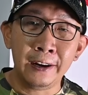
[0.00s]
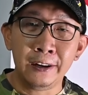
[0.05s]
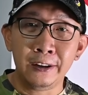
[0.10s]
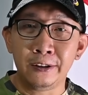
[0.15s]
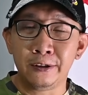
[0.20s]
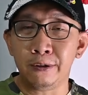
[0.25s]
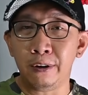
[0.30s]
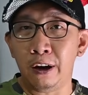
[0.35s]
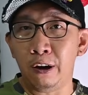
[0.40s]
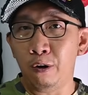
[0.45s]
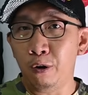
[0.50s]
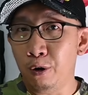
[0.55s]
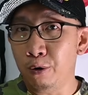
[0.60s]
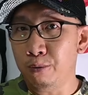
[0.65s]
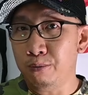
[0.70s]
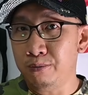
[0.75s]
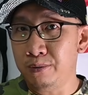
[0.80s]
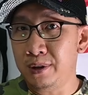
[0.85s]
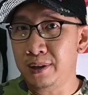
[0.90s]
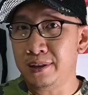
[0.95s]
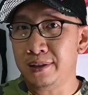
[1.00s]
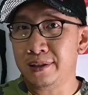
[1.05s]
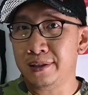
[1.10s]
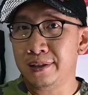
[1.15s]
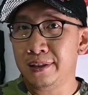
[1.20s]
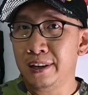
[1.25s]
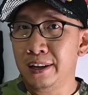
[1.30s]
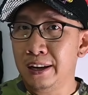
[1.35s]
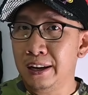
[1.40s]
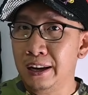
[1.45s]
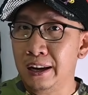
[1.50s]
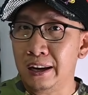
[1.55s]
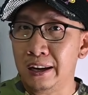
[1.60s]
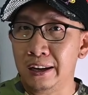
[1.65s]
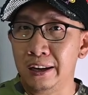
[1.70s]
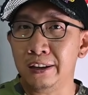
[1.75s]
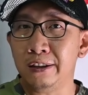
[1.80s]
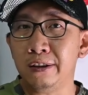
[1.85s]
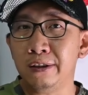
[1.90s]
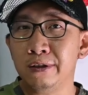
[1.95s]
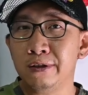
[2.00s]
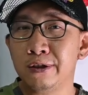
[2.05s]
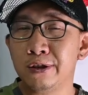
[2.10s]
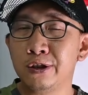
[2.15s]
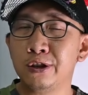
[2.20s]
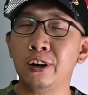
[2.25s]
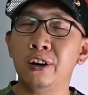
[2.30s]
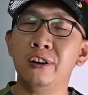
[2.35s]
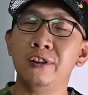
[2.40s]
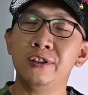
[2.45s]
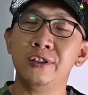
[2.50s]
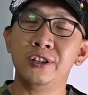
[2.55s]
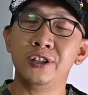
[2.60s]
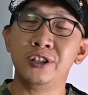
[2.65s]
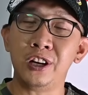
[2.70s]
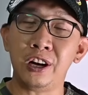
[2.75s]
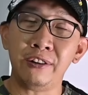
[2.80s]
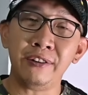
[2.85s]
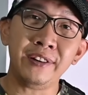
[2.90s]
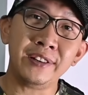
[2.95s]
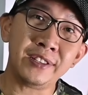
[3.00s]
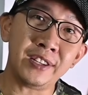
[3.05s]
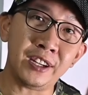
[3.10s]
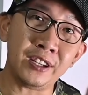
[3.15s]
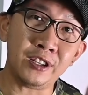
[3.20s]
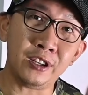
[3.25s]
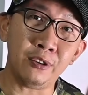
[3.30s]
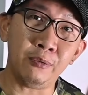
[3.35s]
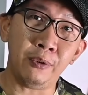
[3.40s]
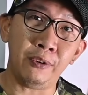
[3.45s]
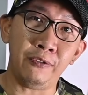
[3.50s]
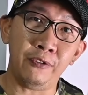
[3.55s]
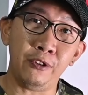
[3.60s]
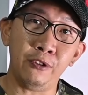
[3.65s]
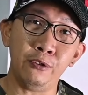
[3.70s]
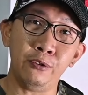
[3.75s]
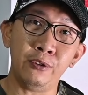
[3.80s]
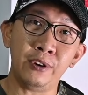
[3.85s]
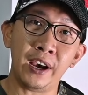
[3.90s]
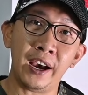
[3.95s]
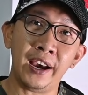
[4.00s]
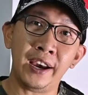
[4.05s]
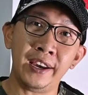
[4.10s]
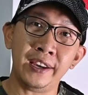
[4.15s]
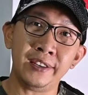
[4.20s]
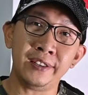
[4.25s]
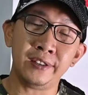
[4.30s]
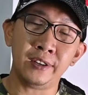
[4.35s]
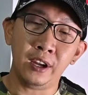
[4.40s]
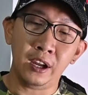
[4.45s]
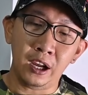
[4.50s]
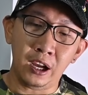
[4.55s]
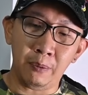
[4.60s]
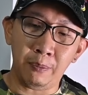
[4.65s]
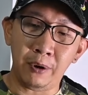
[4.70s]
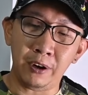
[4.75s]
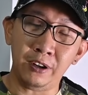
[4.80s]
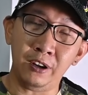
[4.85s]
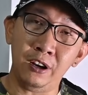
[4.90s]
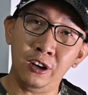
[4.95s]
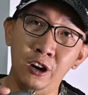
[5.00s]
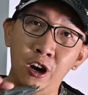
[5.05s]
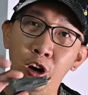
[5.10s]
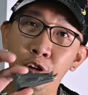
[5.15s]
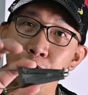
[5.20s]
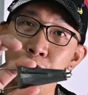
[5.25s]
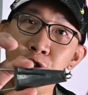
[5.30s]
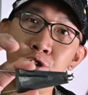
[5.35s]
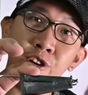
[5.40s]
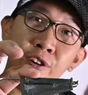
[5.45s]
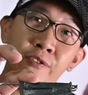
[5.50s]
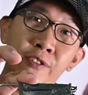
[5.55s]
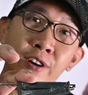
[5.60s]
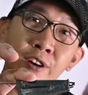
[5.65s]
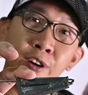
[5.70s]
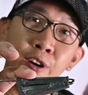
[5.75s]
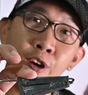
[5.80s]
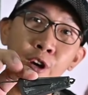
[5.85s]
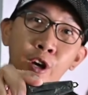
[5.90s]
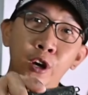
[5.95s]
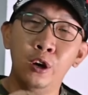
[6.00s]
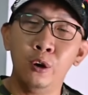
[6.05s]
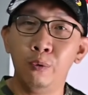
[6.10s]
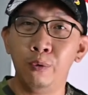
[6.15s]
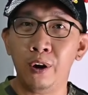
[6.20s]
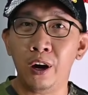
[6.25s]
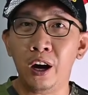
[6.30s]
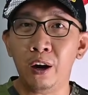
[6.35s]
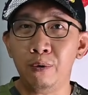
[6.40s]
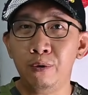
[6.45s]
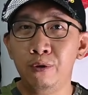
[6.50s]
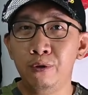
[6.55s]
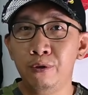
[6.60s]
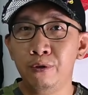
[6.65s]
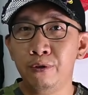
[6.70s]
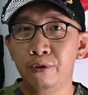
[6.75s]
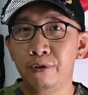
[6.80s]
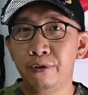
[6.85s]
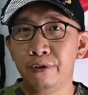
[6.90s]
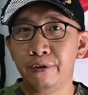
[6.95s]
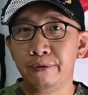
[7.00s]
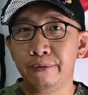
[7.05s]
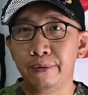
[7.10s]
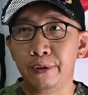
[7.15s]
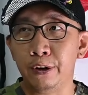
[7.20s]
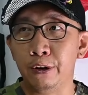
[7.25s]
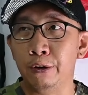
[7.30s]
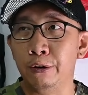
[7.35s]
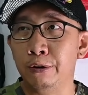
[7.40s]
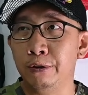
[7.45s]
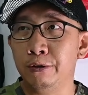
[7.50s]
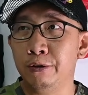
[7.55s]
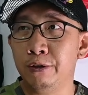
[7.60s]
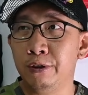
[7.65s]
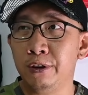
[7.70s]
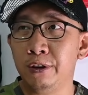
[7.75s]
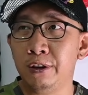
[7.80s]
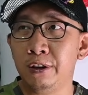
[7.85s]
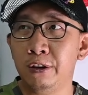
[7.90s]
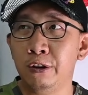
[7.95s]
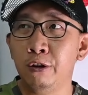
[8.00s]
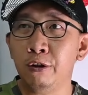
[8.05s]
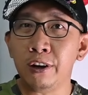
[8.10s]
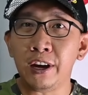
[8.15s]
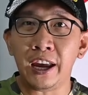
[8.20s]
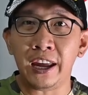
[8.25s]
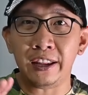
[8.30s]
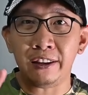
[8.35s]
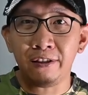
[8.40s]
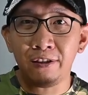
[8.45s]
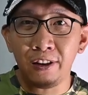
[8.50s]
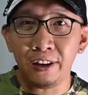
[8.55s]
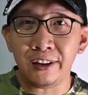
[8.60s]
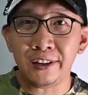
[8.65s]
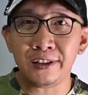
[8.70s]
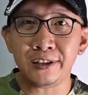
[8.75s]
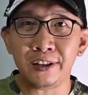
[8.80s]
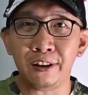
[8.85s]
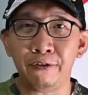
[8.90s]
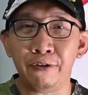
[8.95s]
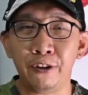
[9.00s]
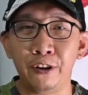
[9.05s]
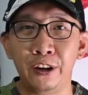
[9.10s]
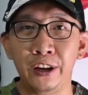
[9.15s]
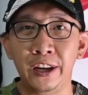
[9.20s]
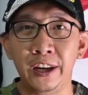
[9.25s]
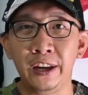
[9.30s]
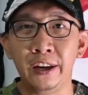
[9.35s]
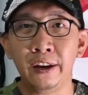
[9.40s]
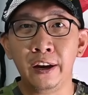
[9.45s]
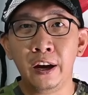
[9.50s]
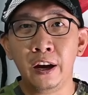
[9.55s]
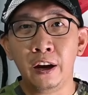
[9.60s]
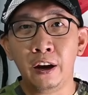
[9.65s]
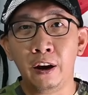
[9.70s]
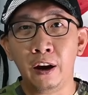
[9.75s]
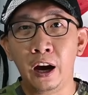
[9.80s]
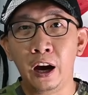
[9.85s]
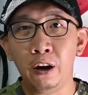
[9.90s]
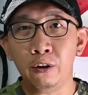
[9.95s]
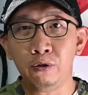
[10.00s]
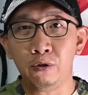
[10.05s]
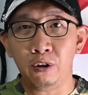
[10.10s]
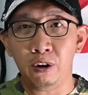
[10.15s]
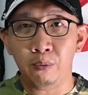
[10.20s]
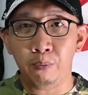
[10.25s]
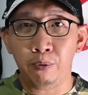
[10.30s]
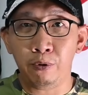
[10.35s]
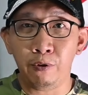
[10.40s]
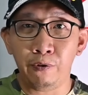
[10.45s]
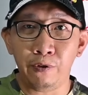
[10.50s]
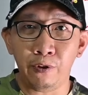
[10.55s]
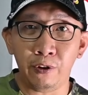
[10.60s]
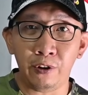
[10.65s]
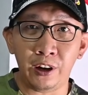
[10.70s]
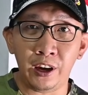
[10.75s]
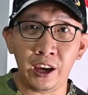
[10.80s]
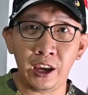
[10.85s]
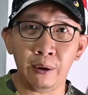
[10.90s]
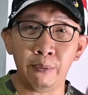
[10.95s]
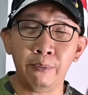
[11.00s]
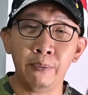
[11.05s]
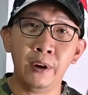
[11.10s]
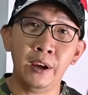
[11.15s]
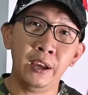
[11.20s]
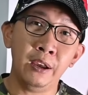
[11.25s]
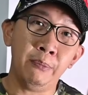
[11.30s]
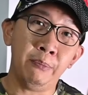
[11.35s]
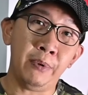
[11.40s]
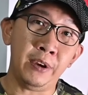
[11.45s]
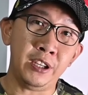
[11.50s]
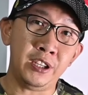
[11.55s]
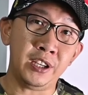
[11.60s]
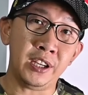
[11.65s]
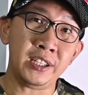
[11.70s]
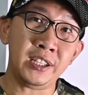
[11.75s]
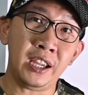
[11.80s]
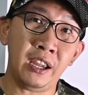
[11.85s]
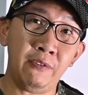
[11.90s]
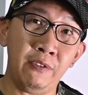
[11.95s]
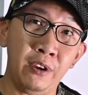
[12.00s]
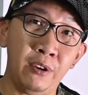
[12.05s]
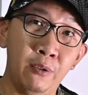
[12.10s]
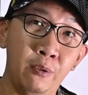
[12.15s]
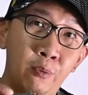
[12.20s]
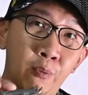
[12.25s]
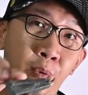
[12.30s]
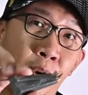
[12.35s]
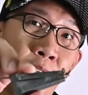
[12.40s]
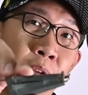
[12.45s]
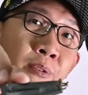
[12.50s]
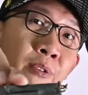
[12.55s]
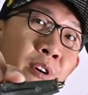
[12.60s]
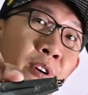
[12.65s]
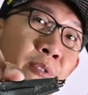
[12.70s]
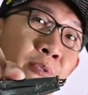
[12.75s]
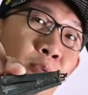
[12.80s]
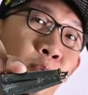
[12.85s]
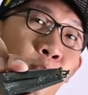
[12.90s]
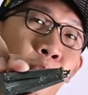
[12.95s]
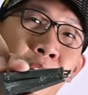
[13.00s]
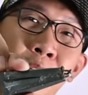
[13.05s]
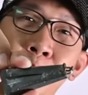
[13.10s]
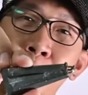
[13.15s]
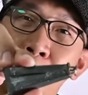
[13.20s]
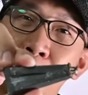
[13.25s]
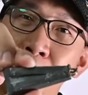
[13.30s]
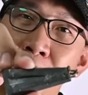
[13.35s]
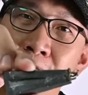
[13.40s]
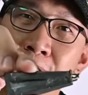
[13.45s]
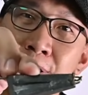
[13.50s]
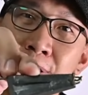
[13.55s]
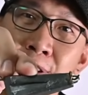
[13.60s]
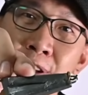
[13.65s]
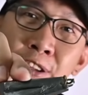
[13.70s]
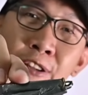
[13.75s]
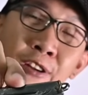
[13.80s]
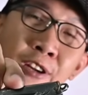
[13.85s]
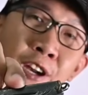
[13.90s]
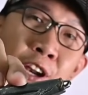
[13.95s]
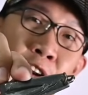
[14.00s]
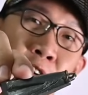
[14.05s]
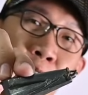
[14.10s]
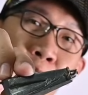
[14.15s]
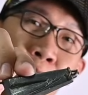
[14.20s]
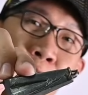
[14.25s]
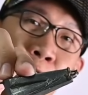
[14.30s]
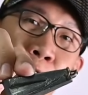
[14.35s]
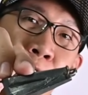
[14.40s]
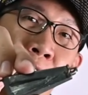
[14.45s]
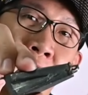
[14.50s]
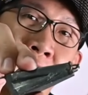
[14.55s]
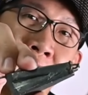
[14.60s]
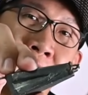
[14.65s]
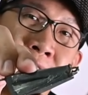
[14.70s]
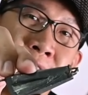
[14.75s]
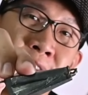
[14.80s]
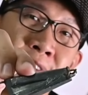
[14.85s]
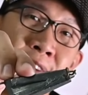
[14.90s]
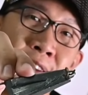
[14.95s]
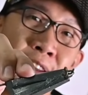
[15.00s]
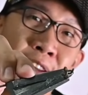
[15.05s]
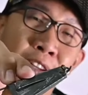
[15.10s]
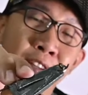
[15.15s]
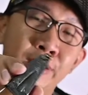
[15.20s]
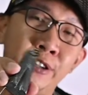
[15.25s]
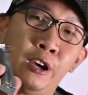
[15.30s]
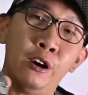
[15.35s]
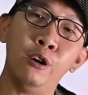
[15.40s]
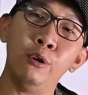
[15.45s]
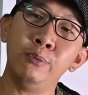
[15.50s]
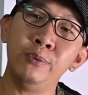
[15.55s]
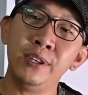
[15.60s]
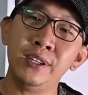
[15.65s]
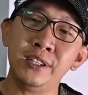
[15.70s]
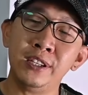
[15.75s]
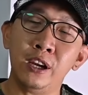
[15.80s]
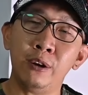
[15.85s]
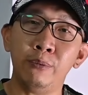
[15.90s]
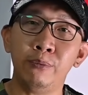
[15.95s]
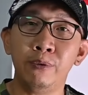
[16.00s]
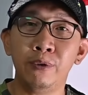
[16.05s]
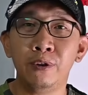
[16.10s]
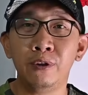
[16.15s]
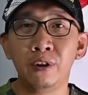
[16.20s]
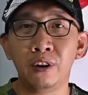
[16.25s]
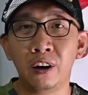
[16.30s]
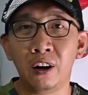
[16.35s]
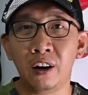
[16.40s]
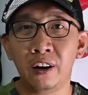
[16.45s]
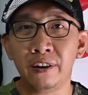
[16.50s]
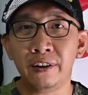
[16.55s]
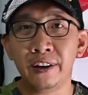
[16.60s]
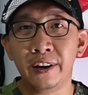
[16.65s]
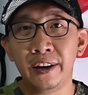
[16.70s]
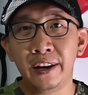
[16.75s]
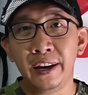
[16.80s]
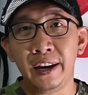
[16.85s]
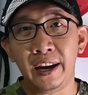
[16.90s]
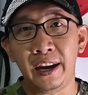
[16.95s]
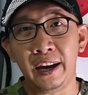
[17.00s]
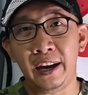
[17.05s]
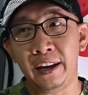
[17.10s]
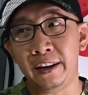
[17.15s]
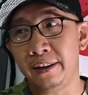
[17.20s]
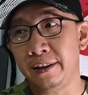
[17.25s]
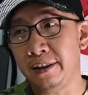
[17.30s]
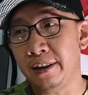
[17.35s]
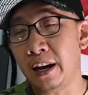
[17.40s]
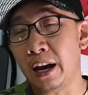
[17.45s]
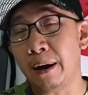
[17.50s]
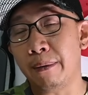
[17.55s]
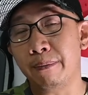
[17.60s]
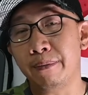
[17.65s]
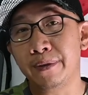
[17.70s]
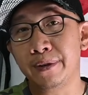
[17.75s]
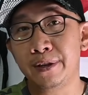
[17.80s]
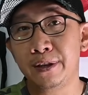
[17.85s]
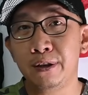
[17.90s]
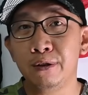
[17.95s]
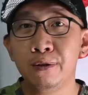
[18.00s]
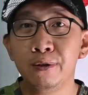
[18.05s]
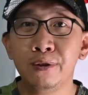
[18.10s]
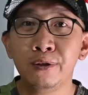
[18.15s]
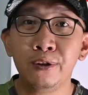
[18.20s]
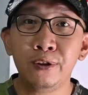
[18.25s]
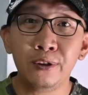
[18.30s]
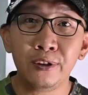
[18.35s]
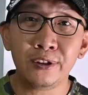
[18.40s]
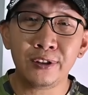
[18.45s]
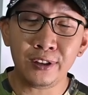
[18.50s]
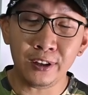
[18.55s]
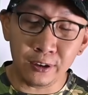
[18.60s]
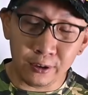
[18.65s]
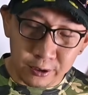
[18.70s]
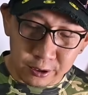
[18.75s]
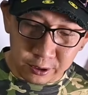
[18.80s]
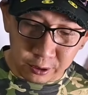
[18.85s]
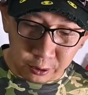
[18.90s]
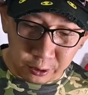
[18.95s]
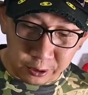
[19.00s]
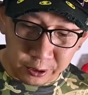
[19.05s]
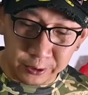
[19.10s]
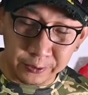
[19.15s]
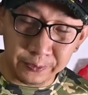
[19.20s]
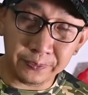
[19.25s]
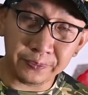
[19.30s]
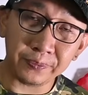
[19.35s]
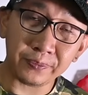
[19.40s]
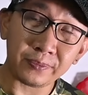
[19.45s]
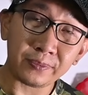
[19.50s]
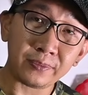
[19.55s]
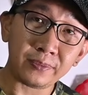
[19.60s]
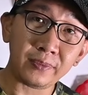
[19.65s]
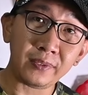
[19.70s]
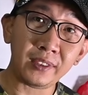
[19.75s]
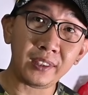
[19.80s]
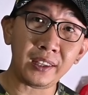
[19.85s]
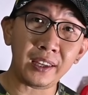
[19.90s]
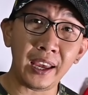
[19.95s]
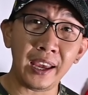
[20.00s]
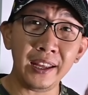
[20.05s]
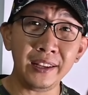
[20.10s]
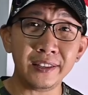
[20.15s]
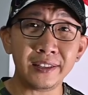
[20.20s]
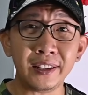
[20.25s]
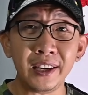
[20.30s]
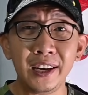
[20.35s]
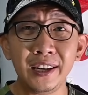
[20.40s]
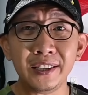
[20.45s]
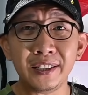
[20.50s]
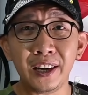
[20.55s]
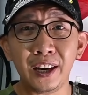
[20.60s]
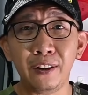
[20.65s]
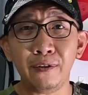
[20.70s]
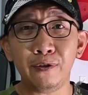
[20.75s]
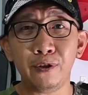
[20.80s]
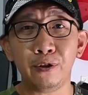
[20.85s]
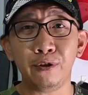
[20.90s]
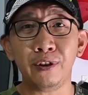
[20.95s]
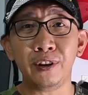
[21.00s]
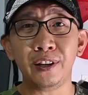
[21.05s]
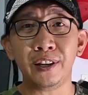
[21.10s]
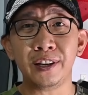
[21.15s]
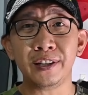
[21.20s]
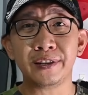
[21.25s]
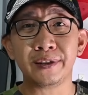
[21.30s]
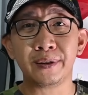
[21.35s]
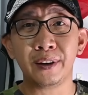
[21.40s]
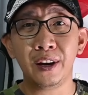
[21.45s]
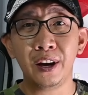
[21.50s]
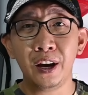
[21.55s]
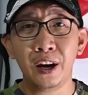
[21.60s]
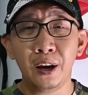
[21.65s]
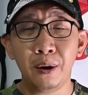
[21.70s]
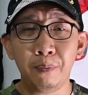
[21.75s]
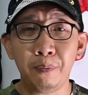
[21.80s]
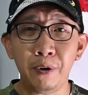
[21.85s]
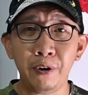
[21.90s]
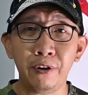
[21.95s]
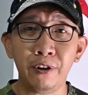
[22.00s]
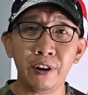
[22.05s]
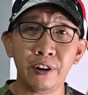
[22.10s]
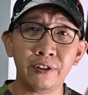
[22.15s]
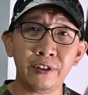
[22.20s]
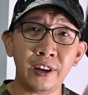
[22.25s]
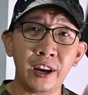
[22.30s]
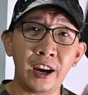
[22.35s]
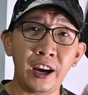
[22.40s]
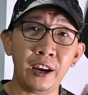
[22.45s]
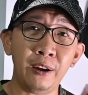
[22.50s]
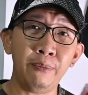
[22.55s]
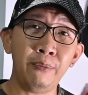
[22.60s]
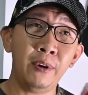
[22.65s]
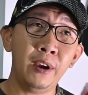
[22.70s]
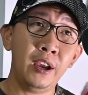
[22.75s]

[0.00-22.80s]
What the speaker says: So I hope this little short sharing session with you guys about the lure retriever will help you, you know, look at things differently, or how to improve your game by just having one more little thing to carry with you guys. So I hope this helped you a lot, and yeah, see you soon, and stay safe during this period of time